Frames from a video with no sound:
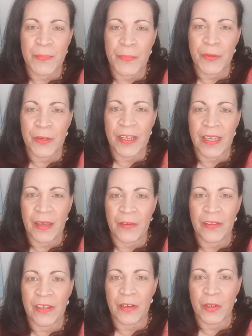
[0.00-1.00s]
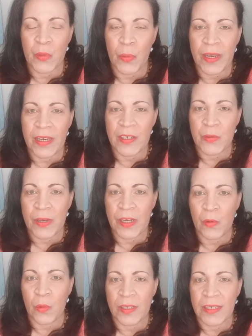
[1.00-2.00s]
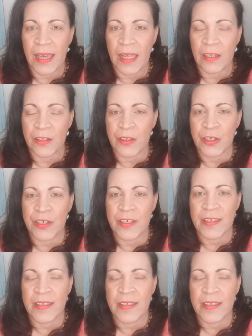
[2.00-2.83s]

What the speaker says: putting out their 2021 calendars,